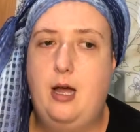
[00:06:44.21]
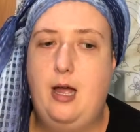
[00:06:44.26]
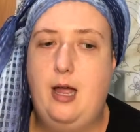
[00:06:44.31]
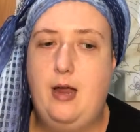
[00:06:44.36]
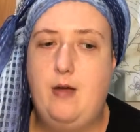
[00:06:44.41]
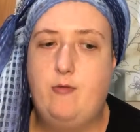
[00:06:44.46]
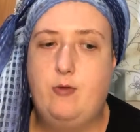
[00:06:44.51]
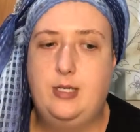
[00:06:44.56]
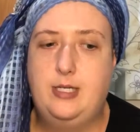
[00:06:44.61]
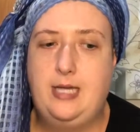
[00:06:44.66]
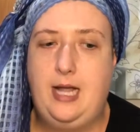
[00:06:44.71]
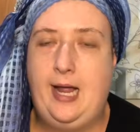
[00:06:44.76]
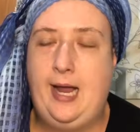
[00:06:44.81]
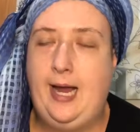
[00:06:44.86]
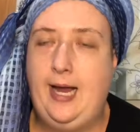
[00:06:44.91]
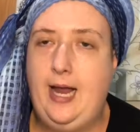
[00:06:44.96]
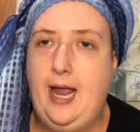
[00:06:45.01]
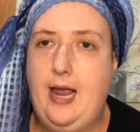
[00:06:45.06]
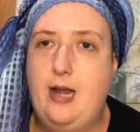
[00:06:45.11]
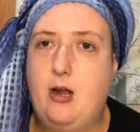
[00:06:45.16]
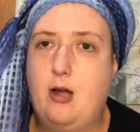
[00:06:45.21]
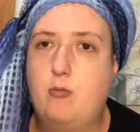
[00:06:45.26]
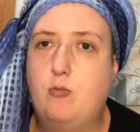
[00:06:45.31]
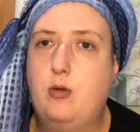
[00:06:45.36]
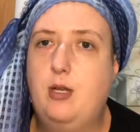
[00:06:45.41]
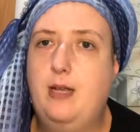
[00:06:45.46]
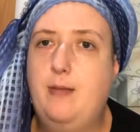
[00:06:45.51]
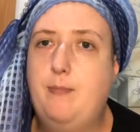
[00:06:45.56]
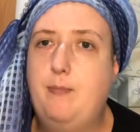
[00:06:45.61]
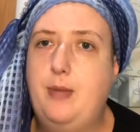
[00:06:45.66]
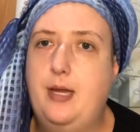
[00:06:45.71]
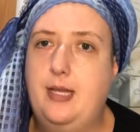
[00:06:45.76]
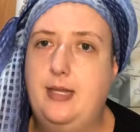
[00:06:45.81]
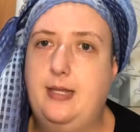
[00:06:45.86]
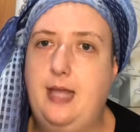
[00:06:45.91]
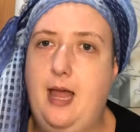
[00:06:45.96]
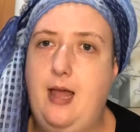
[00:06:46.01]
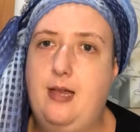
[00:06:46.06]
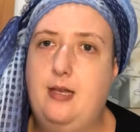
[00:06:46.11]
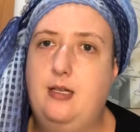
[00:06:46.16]
every day. And I will admit
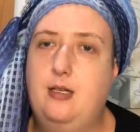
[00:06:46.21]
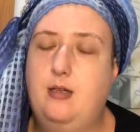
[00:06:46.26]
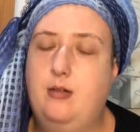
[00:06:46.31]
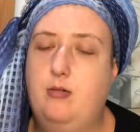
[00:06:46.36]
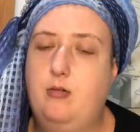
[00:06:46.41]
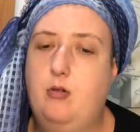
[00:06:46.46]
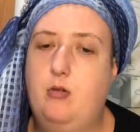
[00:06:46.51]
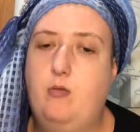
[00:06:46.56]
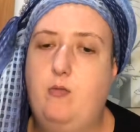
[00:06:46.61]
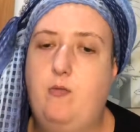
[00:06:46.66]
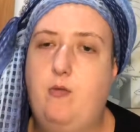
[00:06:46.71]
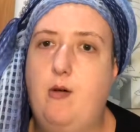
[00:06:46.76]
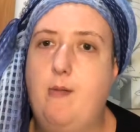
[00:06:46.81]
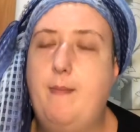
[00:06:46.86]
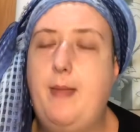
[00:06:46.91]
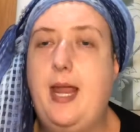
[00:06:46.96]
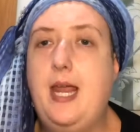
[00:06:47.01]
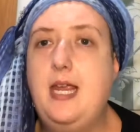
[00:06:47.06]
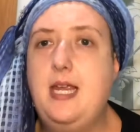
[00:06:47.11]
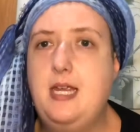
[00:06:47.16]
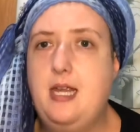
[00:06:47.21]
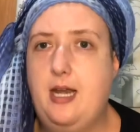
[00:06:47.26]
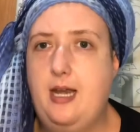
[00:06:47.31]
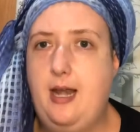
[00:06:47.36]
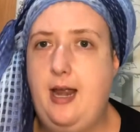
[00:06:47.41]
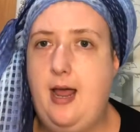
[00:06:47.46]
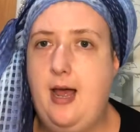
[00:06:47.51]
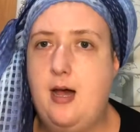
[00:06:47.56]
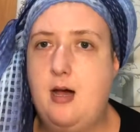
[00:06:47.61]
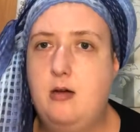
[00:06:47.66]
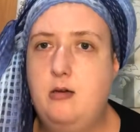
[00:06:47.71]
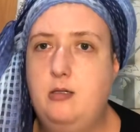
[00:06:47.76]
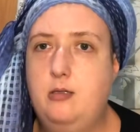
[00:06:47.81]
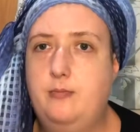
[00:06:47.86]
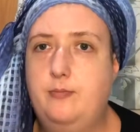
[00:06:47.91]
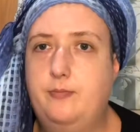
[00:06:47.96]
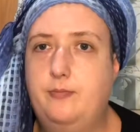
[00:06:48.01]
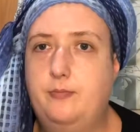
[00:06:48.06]
that for me now,